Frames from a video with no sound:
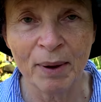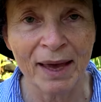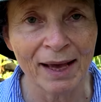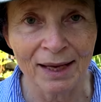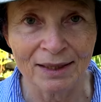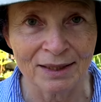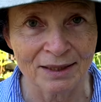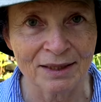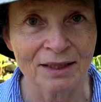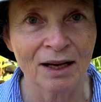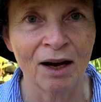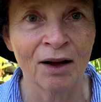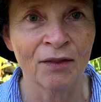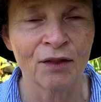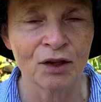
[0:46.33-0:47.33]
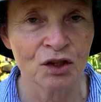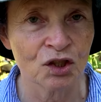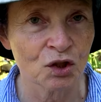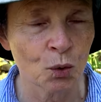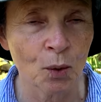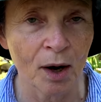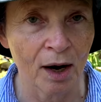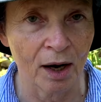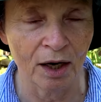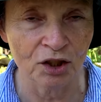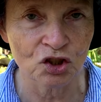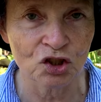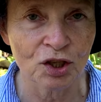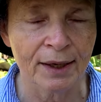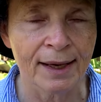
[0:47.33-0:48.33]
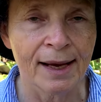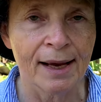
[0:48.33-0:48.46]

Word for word: pests on the squash,